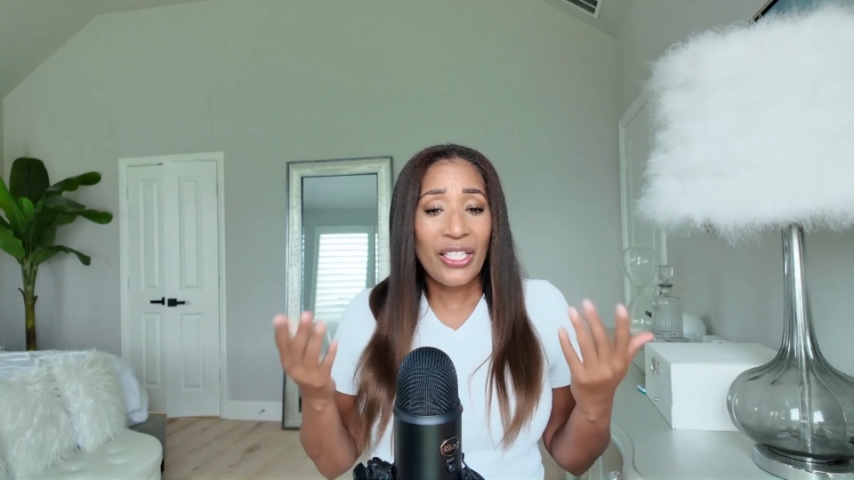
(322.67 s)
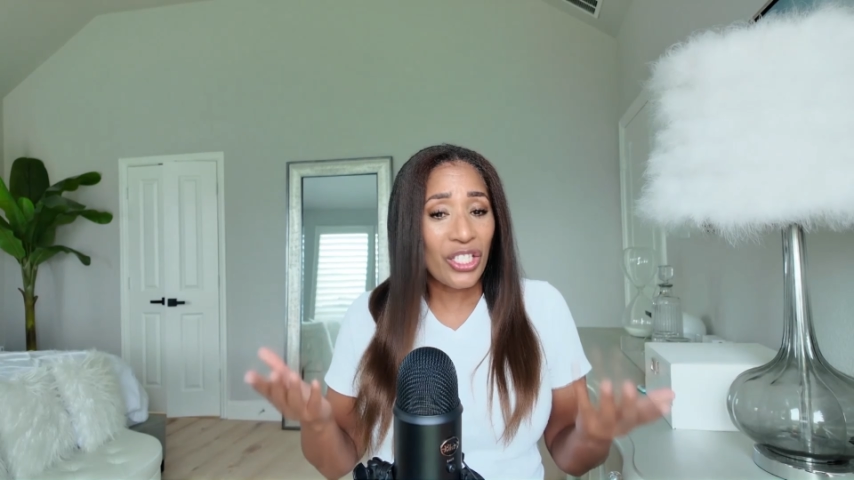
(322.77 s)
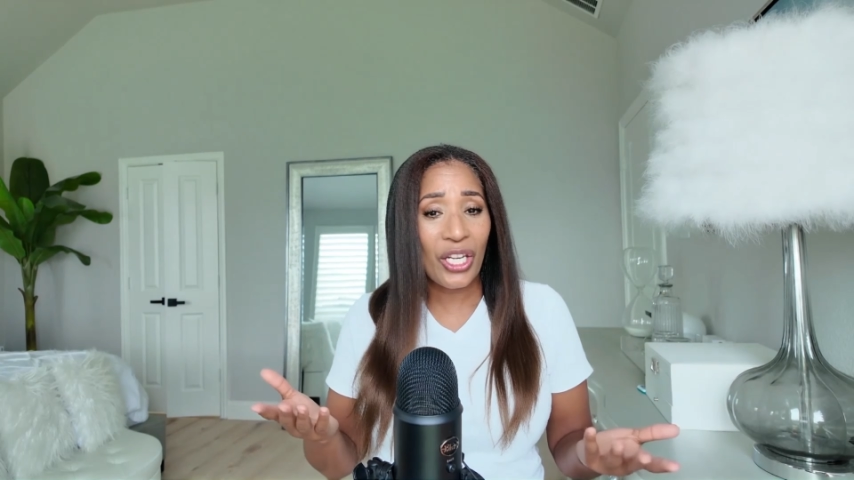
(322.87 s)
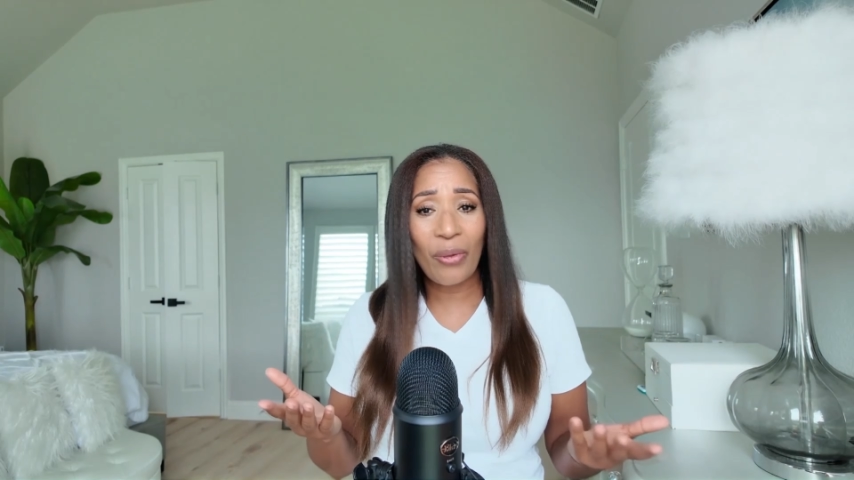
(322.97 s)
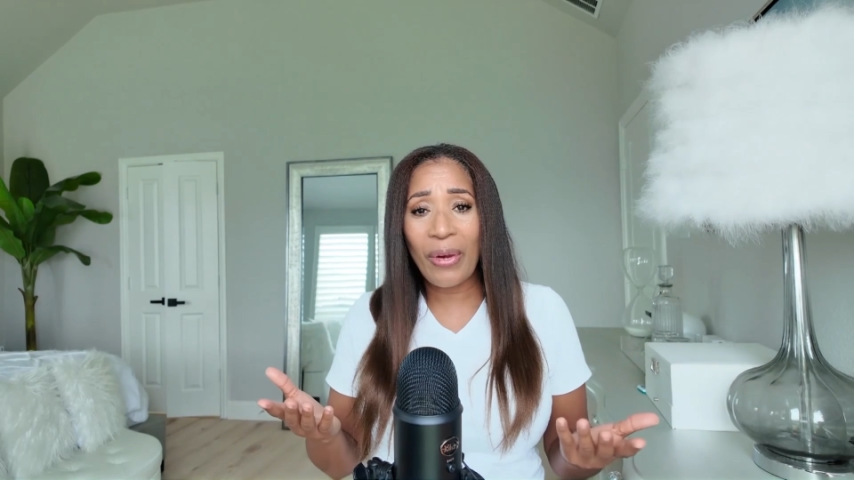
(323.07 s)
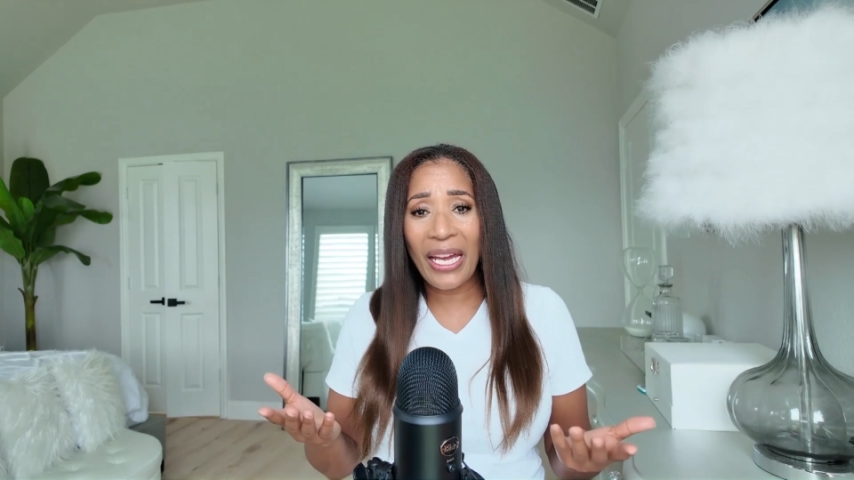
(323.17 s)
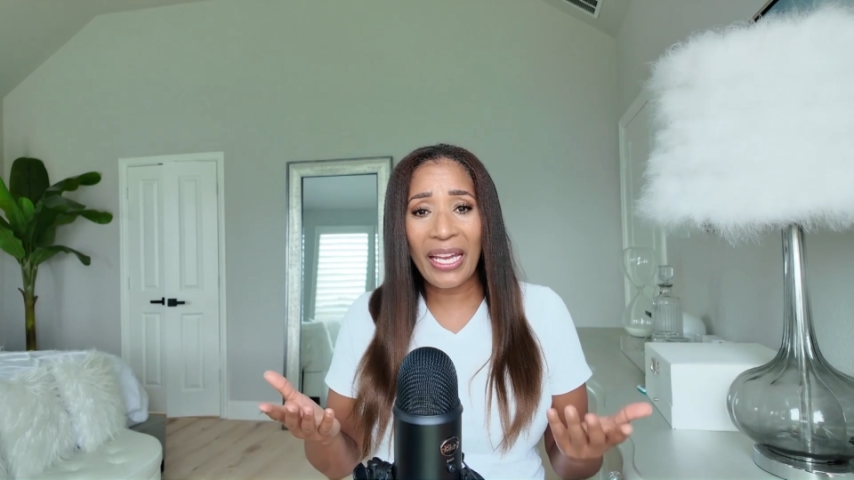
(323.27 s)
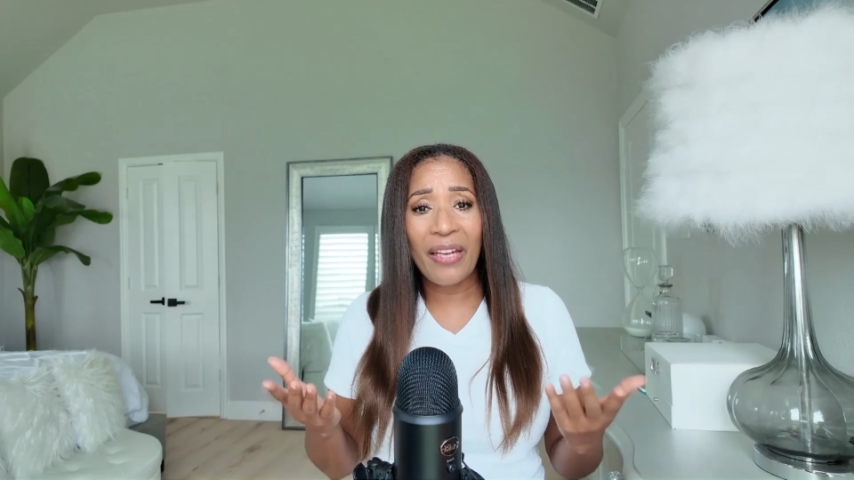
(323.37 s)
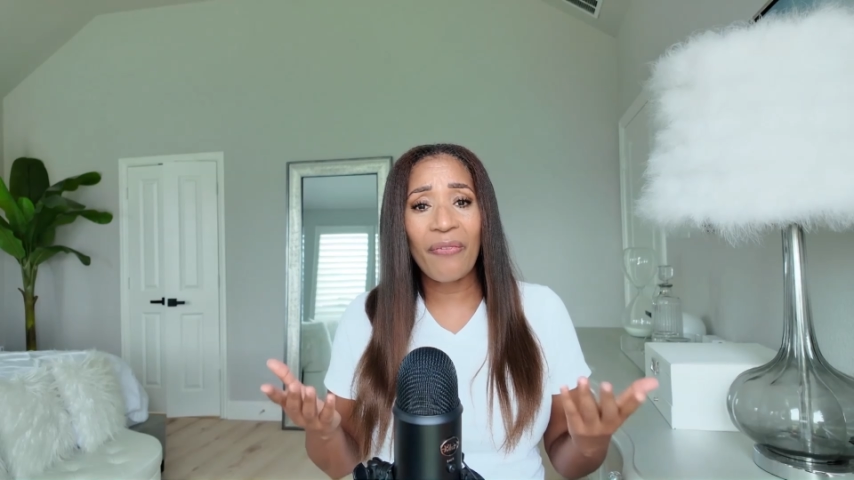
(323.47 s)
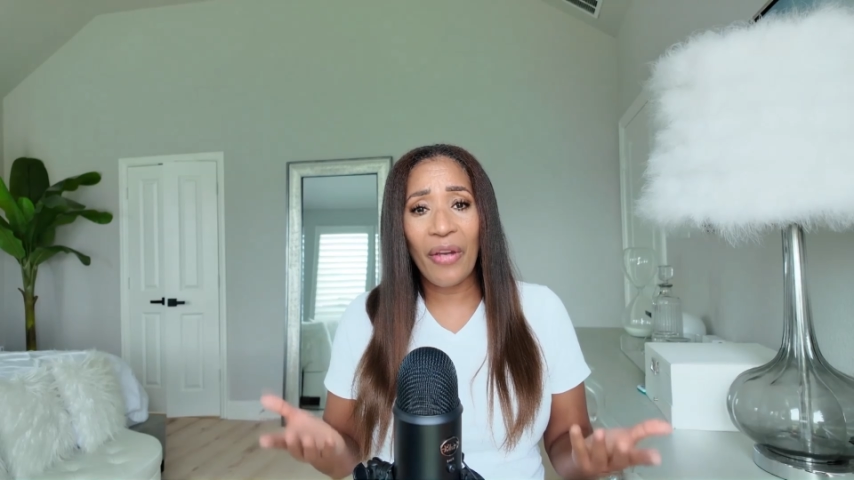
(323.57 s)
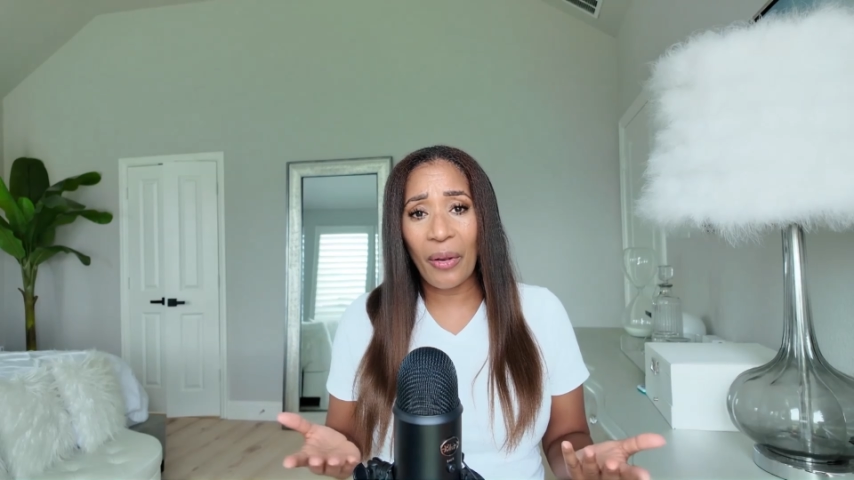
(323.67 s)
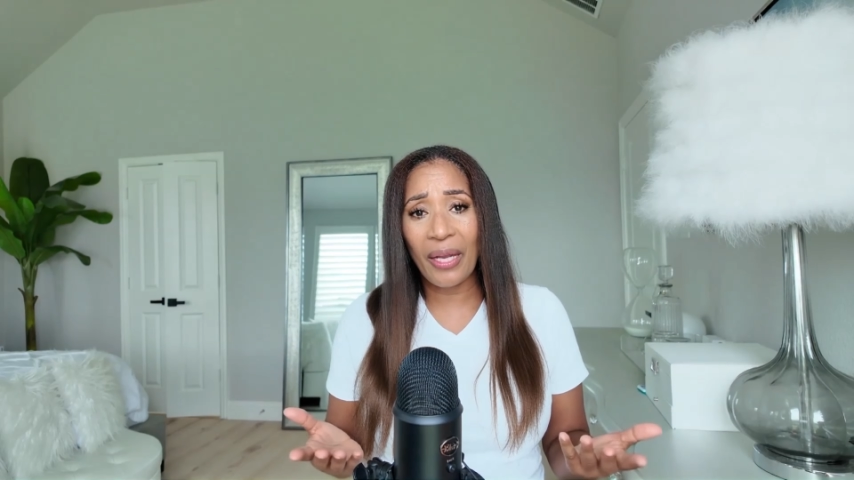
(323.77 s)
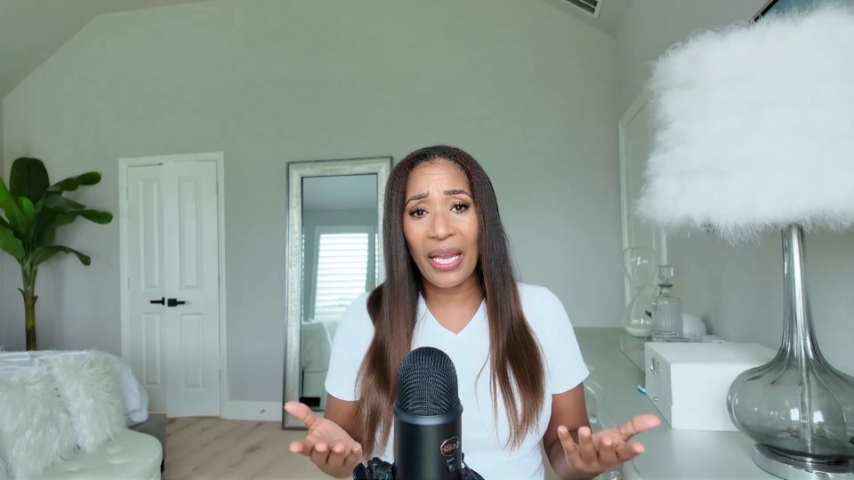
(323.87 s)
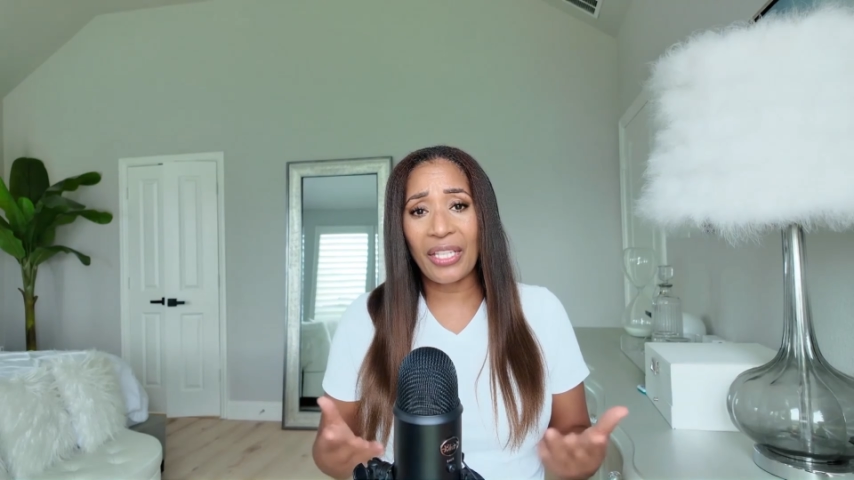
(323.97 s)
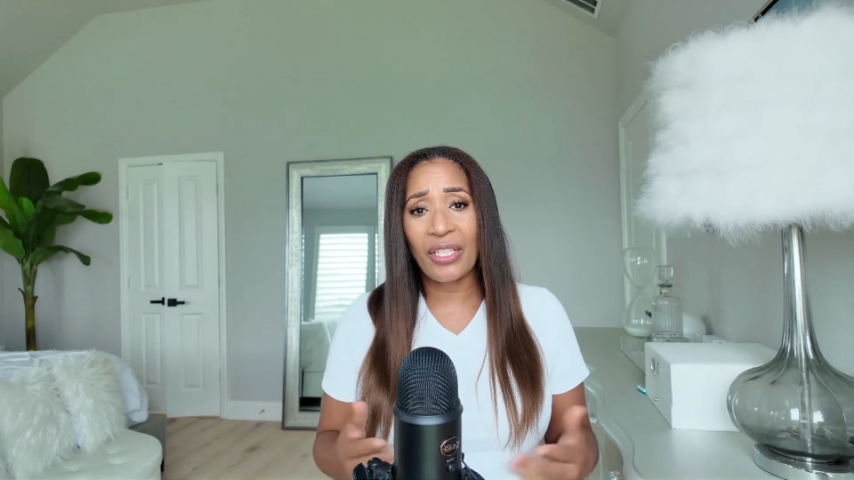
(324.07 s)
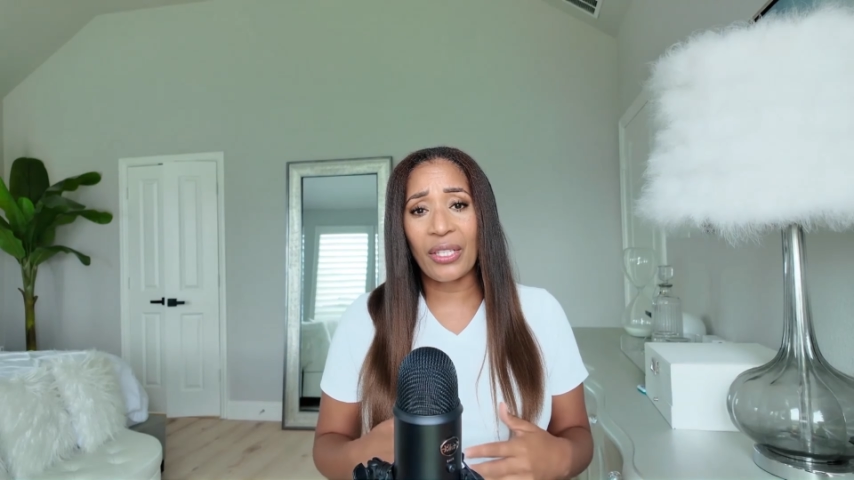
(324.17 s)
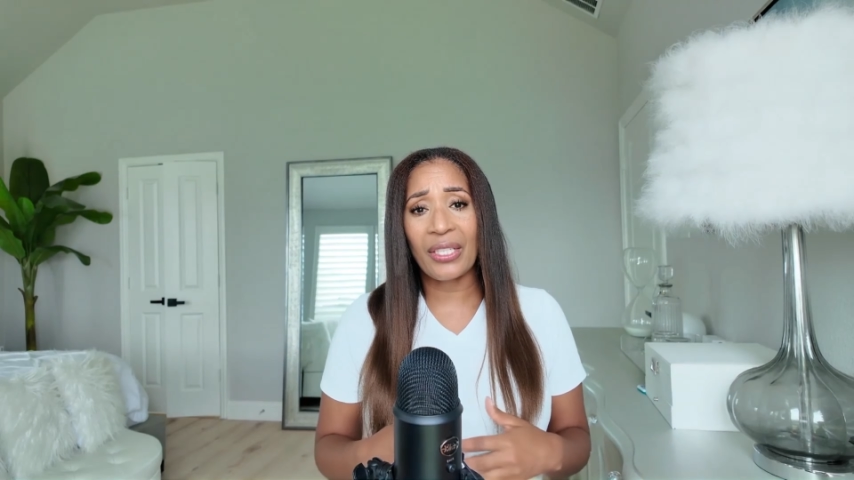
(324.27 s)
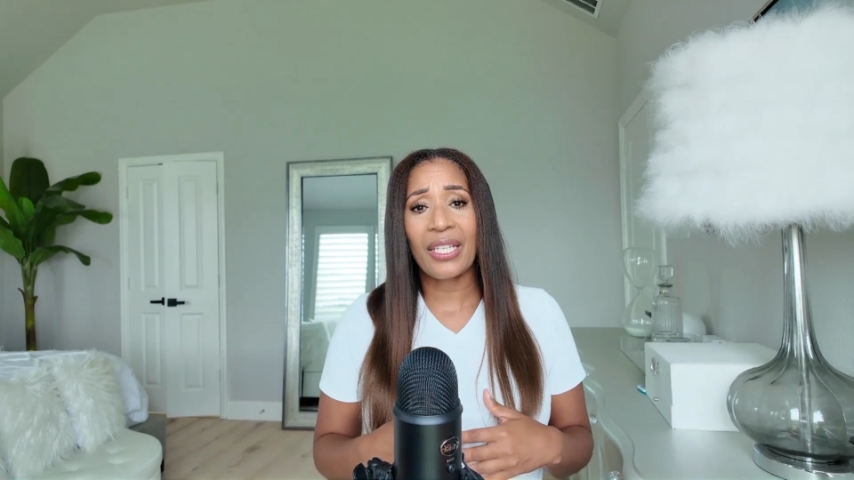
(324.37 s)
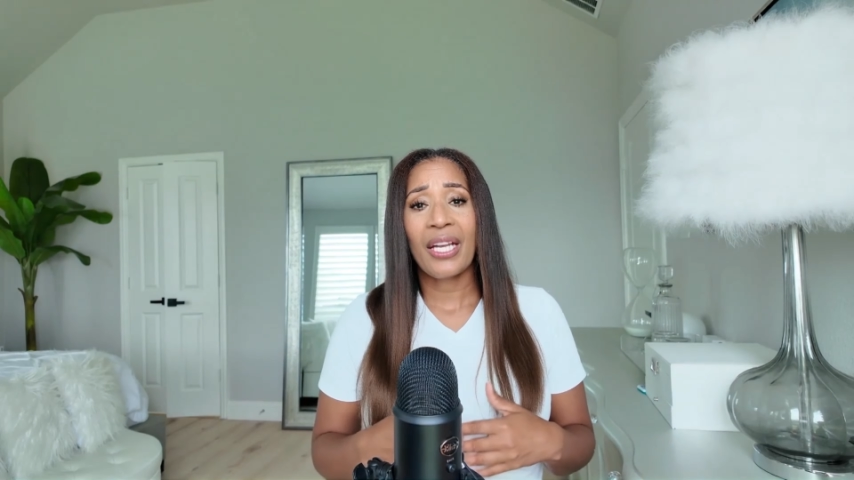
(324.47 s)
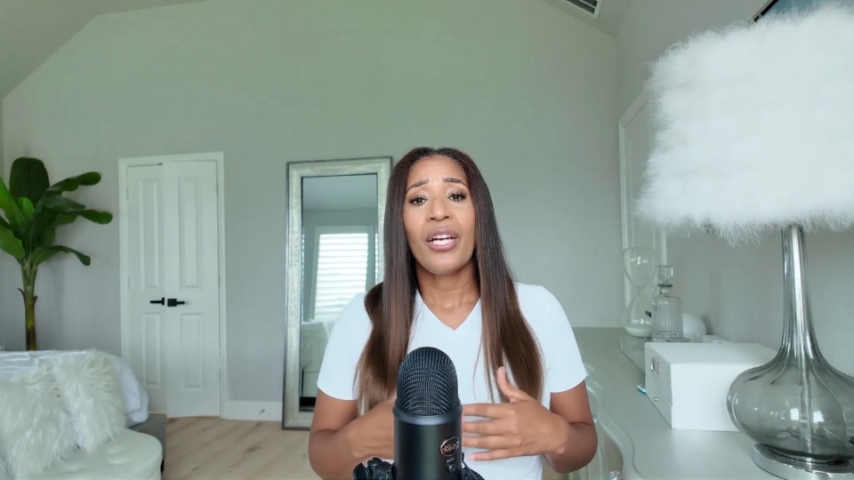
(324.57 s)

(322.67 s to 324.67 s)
Generate variations.